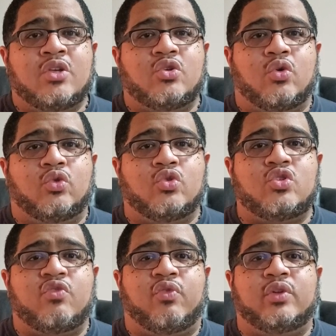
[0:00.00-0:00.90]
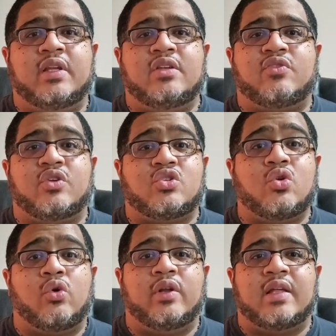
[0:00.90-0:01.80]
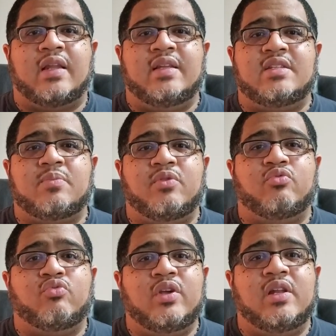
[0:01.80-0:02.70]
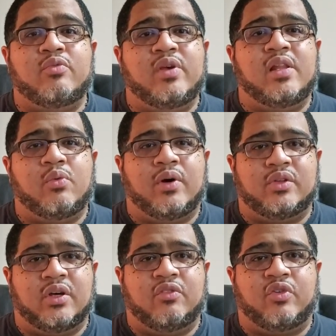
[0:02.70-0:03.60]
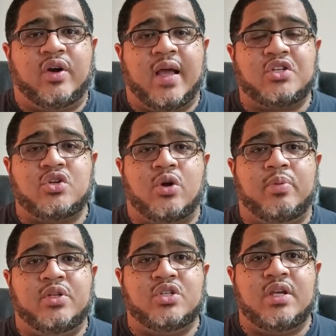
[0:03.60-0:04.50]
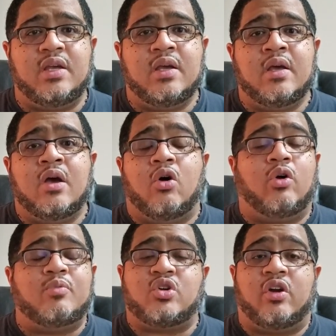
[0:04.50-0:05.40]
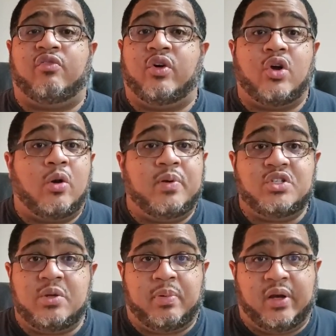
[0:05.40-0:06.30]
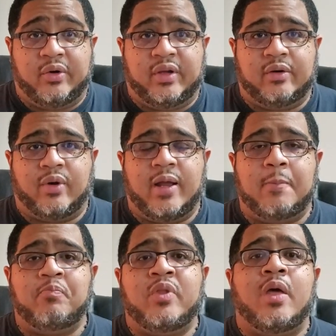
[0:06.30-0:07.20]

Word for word: So those are the four things for a story that needs to be really, really well done for an action RPG, or I'm sorry, for an RPG period, right?